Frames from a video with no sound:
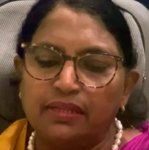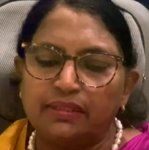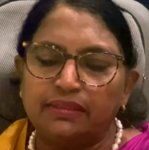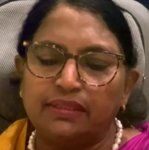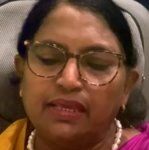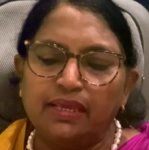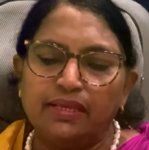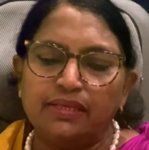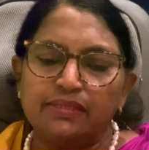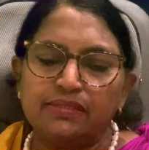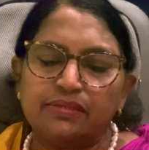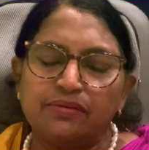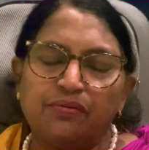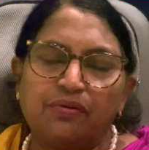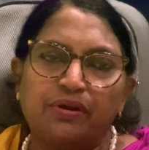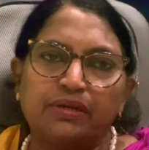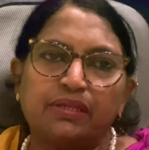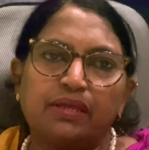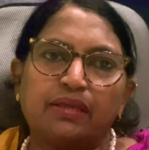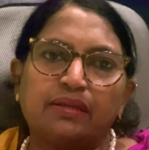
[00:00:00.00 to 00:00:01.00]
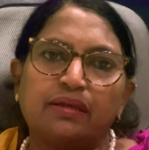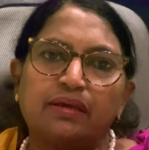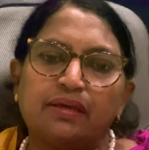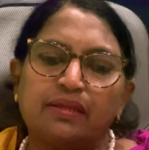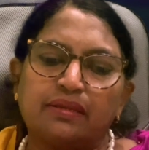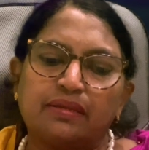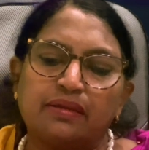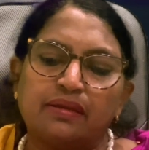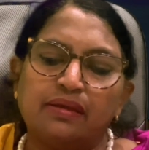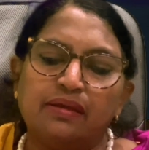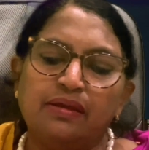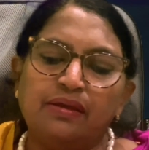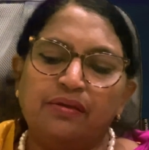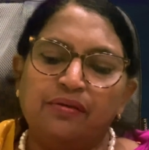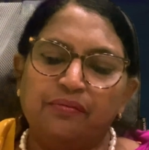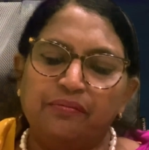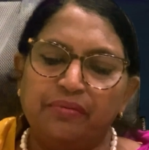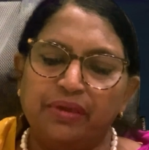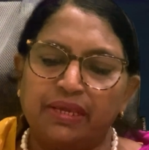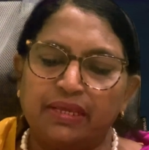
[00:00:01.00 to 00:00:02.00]
things, what are her
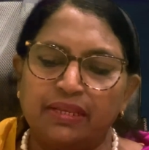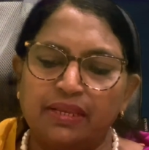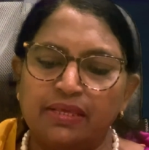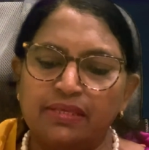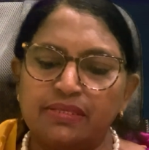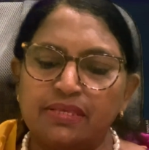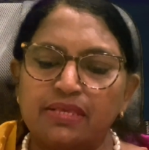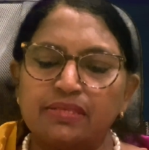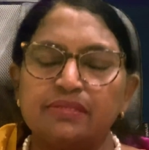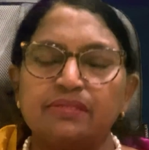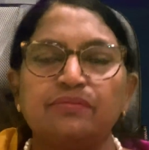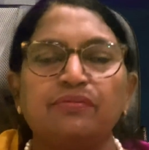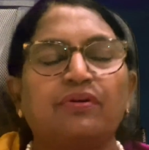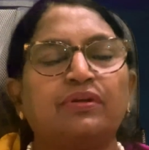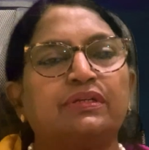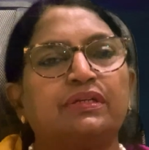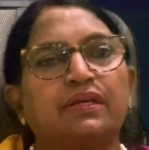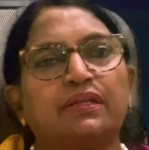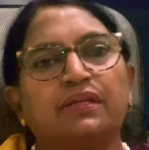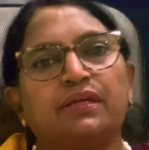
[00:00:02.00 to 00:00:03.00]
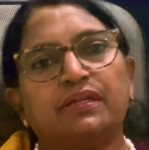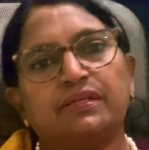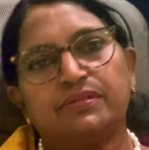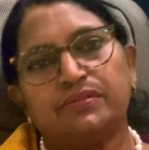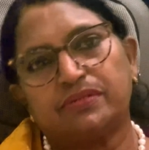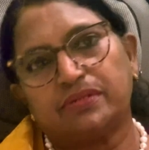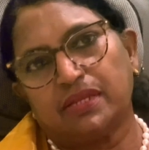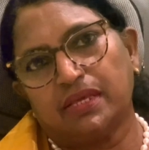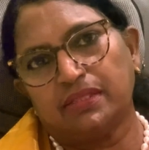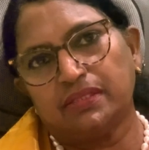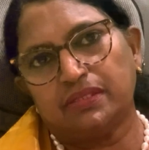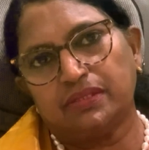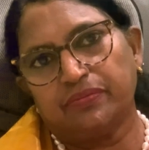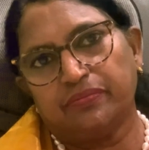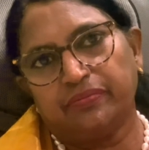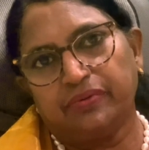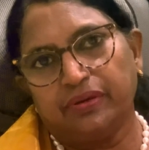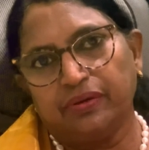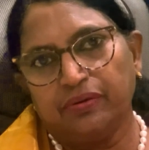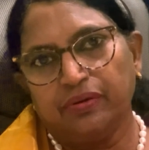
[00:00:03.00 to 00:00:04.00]
weaknesses, what are her strengths,
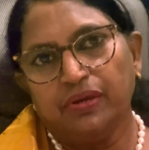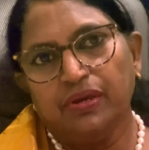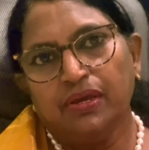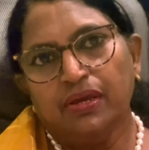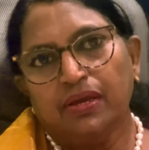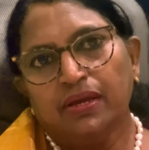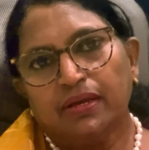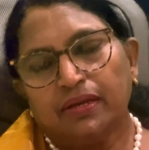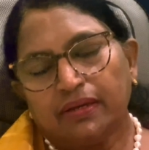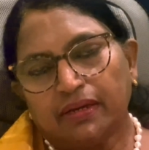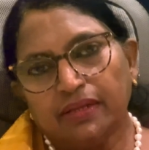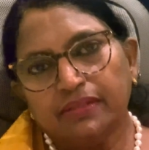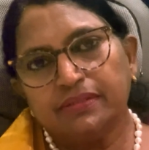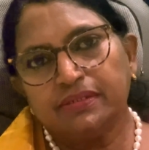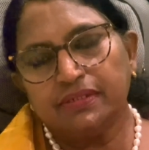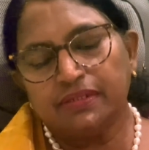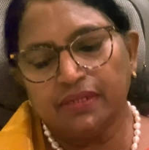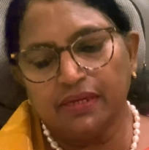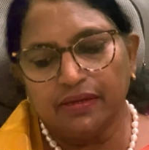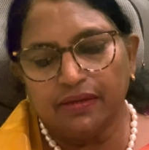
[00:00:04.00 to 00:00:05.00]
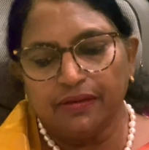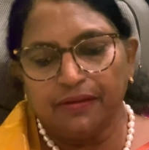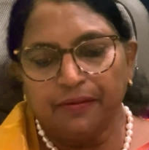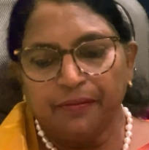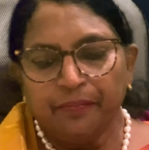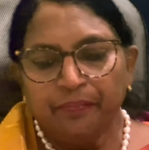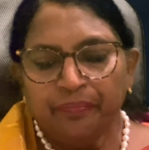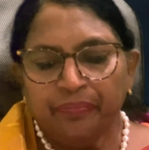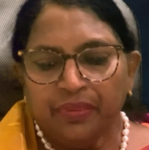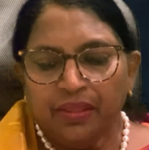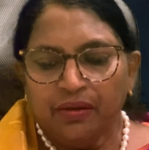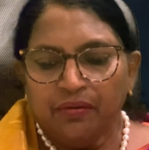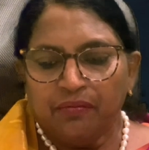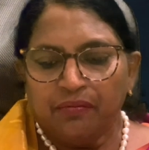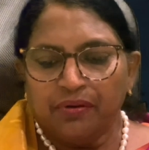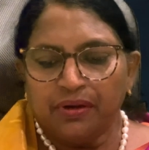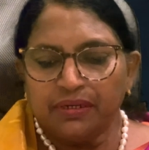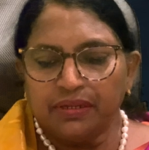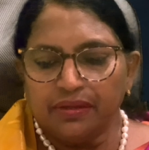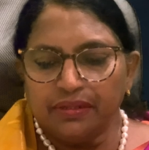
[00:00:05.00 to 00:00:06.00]
we consider.
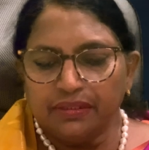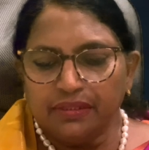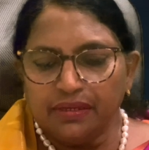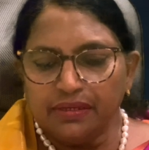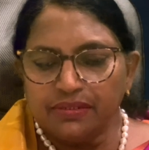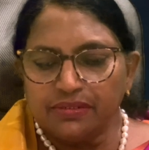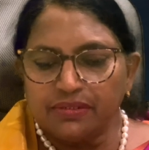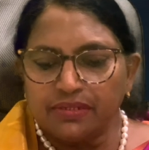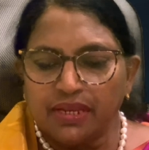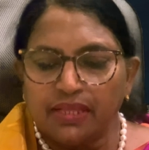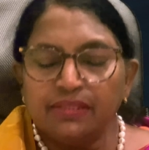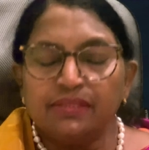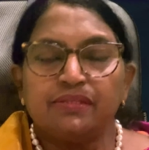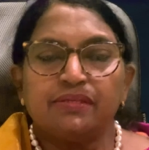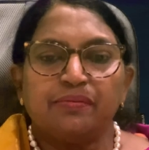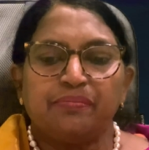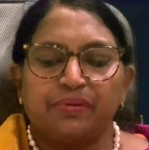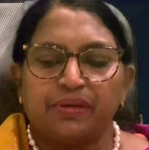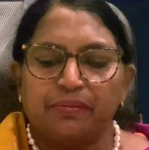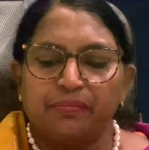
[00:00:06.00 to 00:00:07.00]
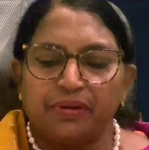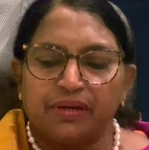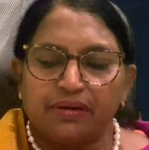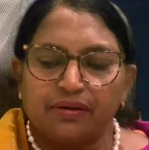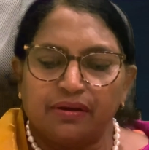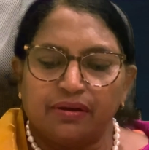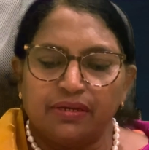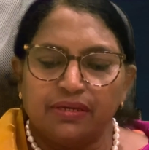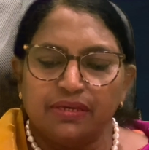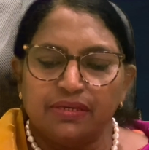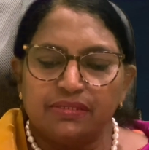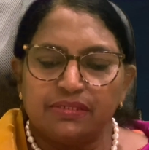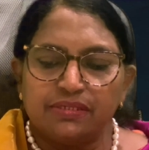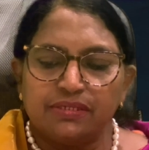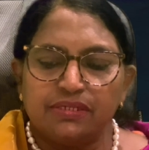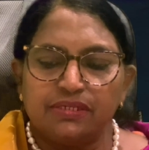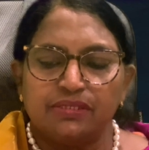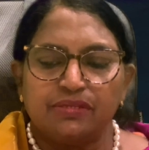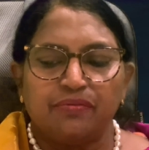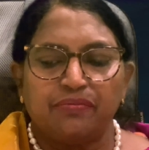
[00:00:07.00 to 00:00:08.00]
What are the strengths of Rebecca is,
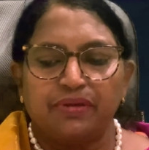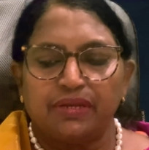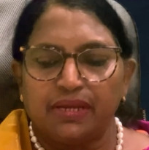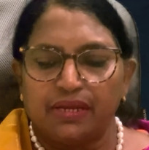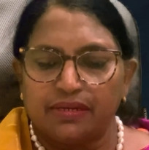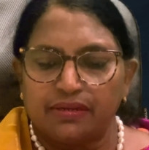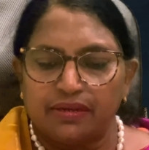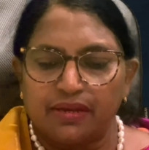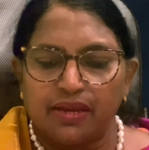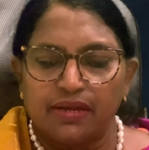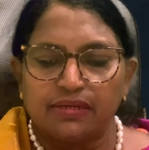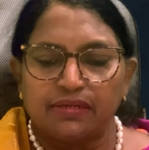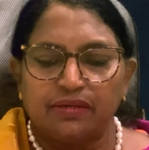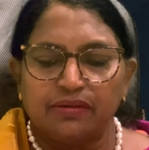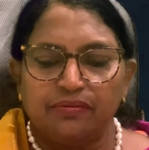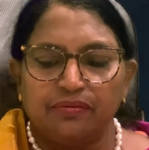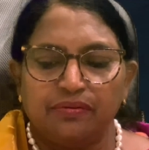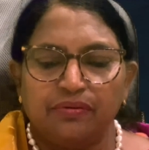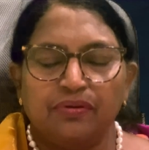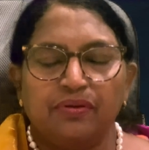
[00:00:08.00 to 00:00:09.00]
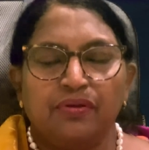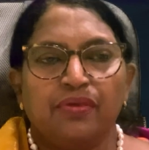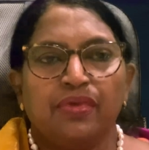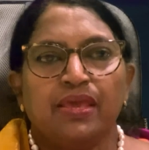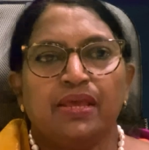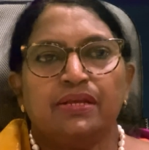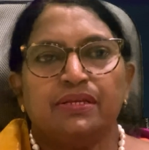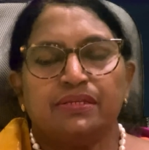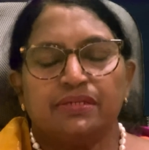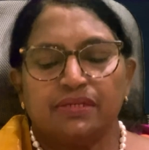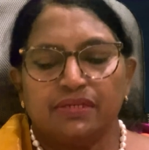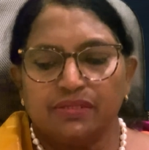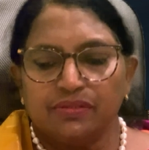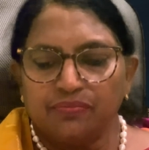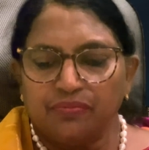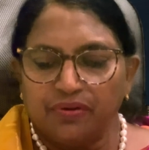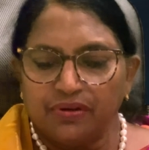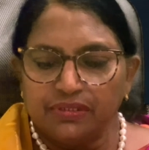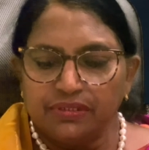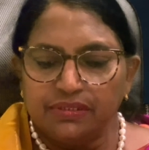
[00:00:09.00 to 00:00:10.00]
she is very attractive, she is
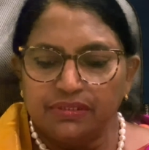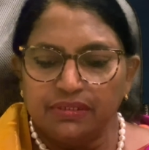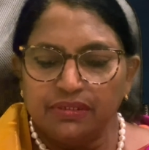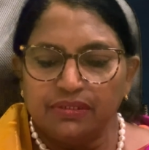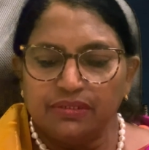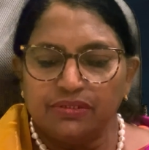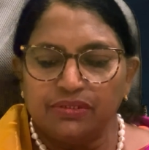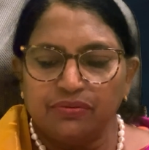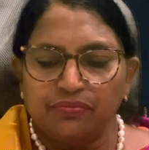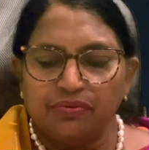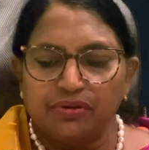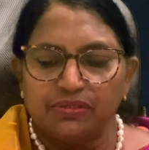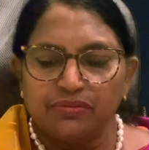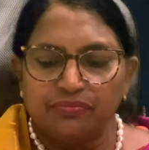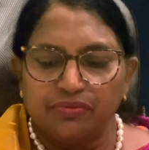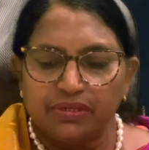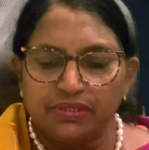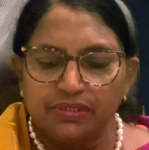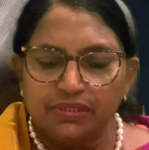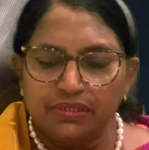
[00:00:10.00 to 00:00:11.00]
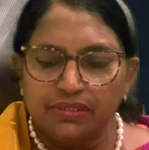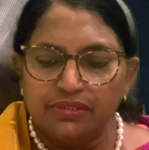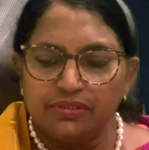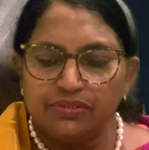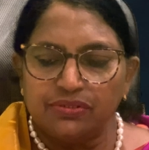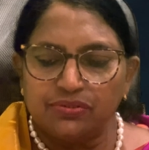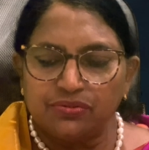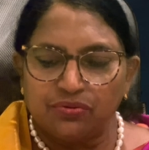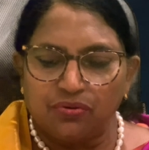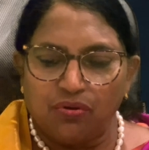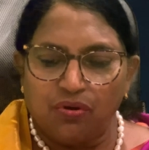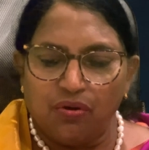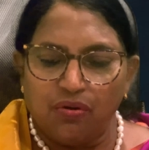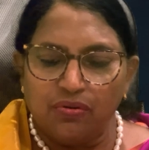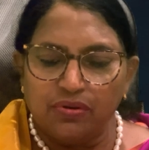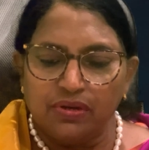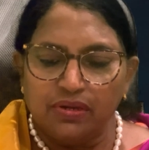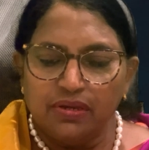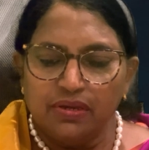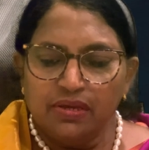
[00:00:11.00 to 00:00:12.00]
virgin, she was virgin, strong,
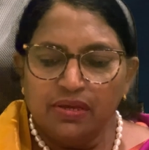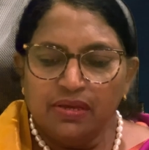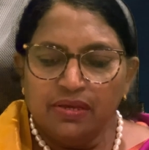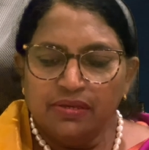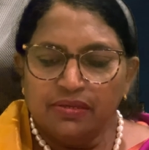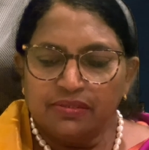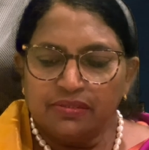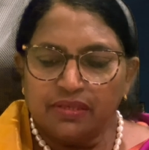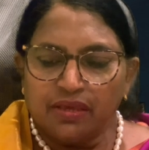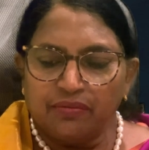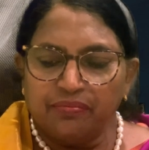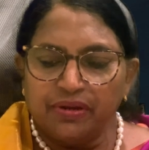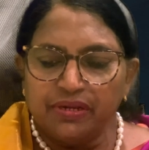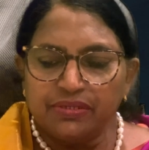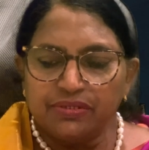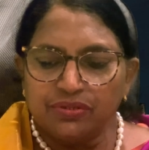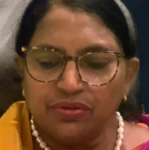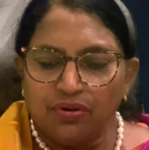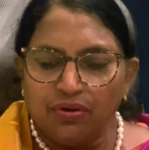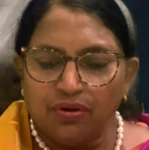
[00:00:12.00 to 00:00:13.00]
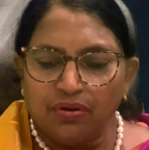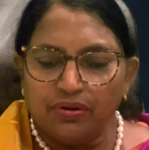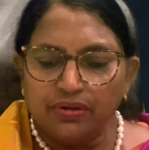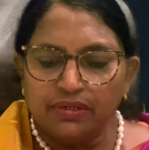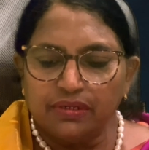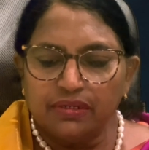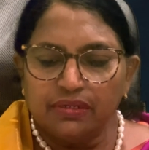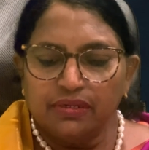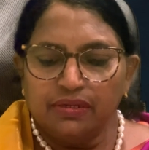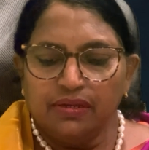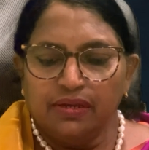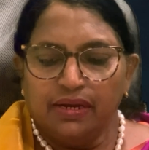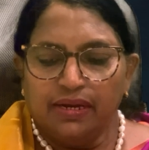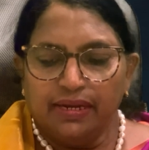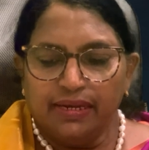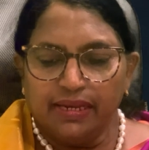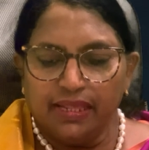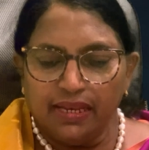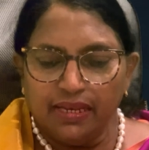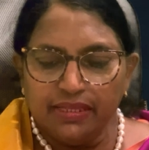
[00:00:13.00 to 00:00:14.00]
servant's heart,
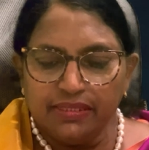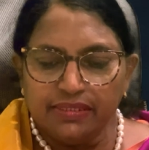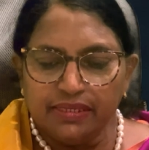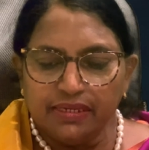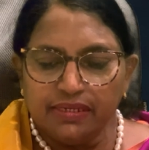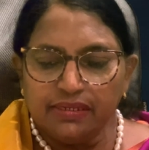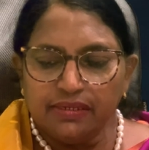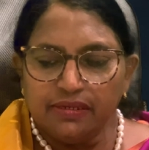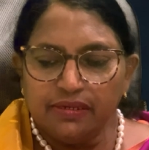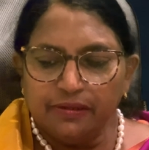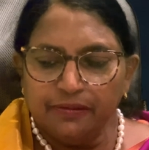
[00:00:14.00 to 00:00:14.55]
diligent,